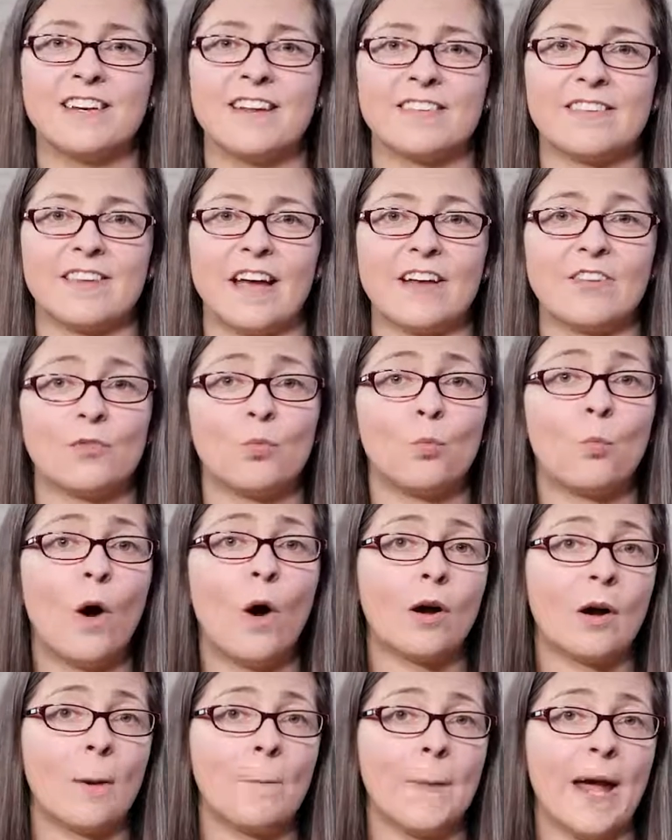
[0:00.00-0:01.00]
a site's
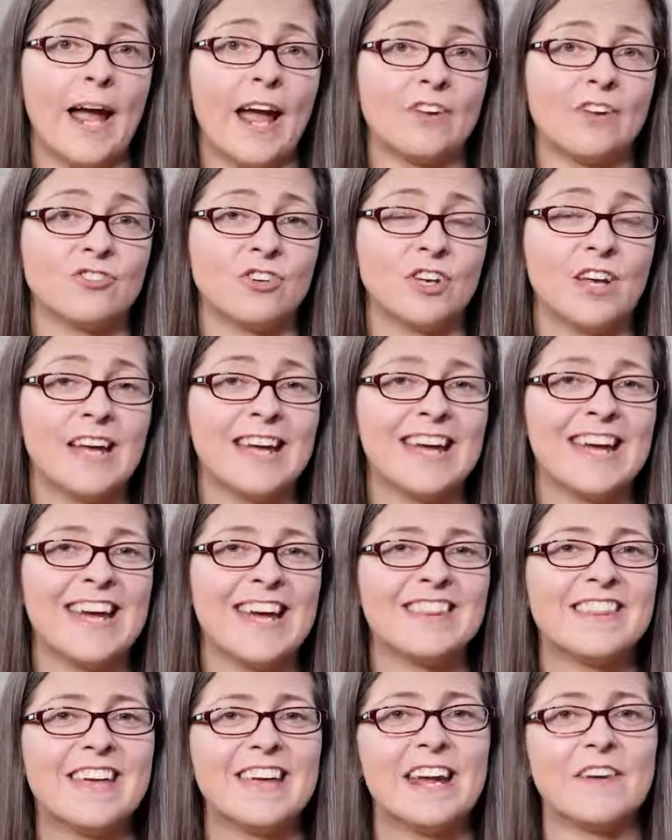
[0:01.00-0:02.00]
welcome page,
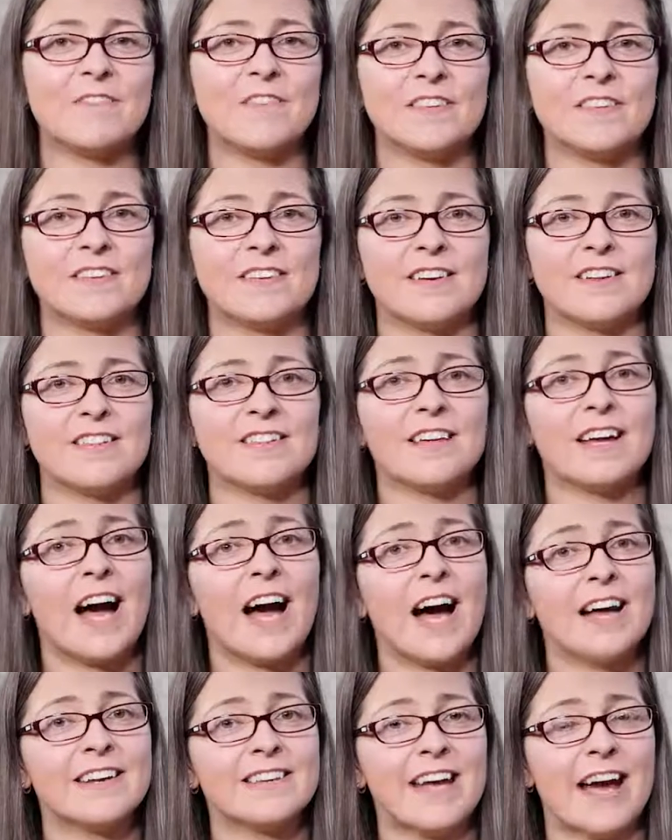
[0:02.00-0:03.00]
and then I visited the
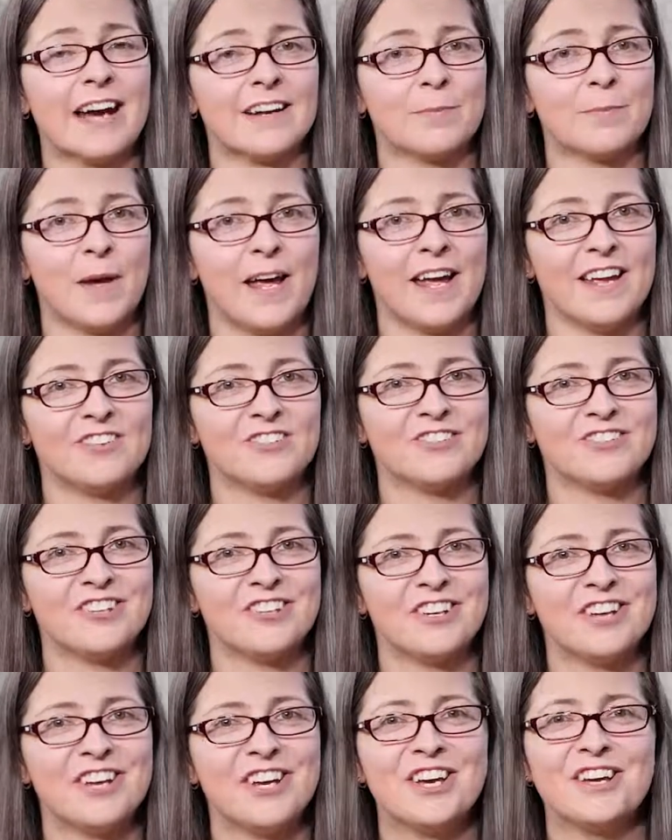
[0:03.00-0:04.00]
contact page.
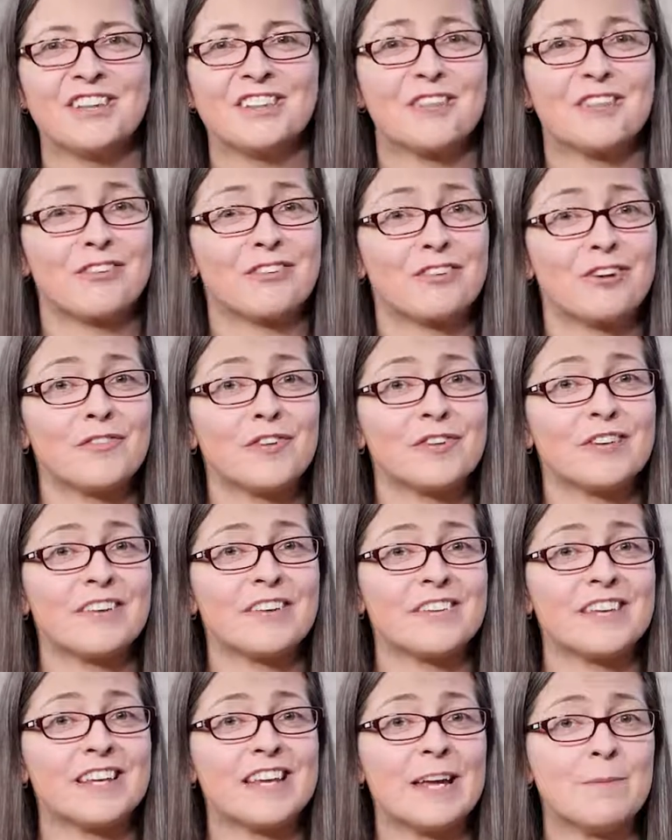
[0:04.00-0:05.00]
The server
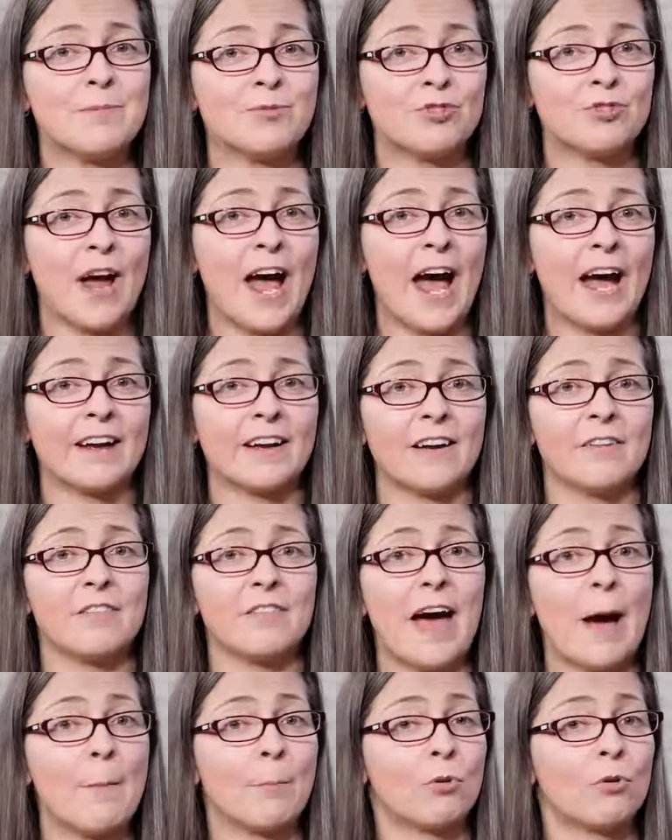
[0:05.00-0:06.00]
doesn't keep track of
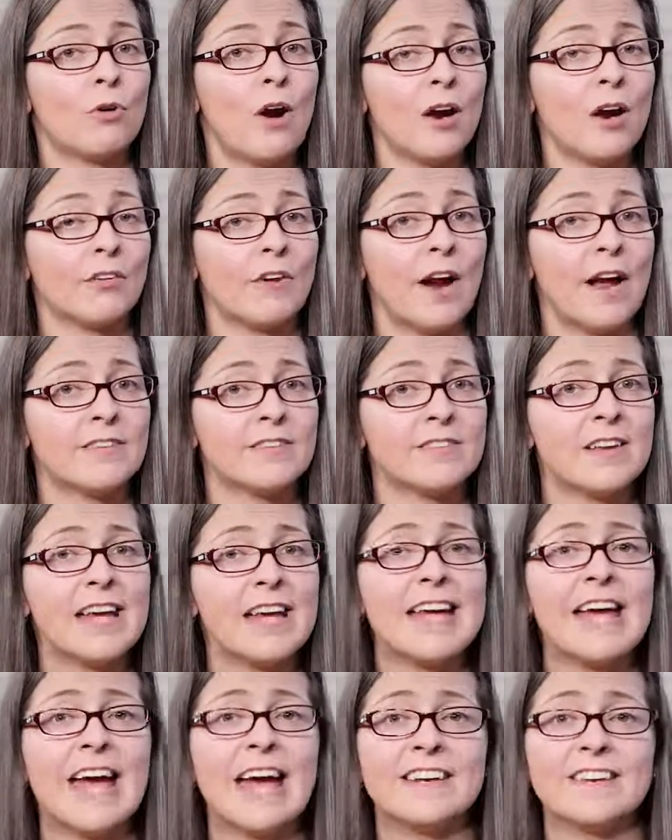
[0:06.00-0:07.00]
that progress
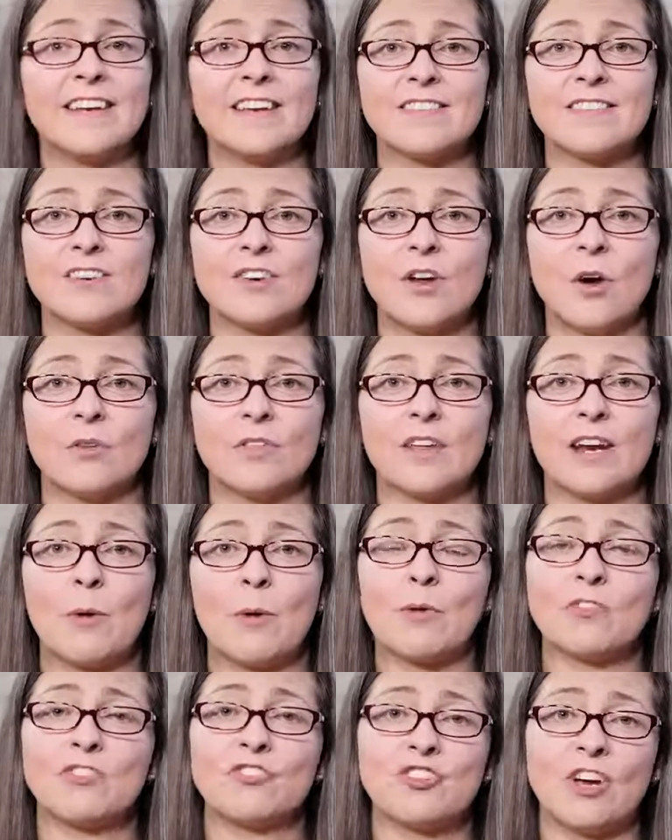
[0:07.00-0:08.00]
and doesn't know that I
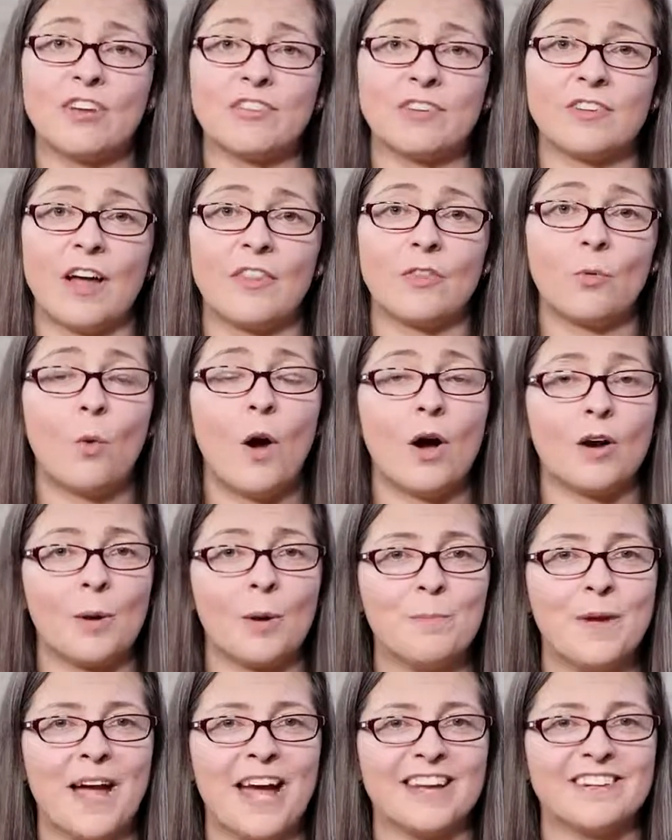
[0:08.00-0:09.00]
was just on the
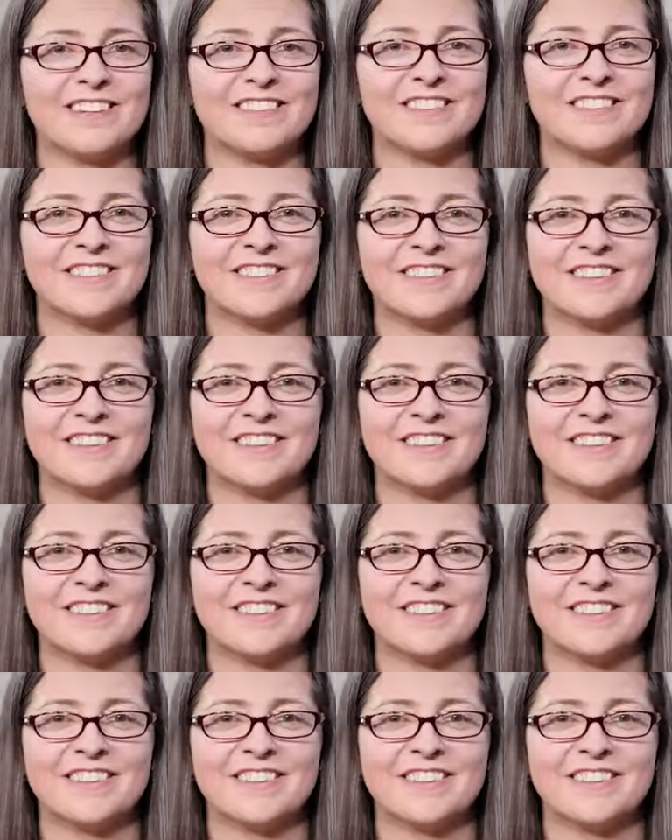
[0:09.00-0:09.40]
welcome page.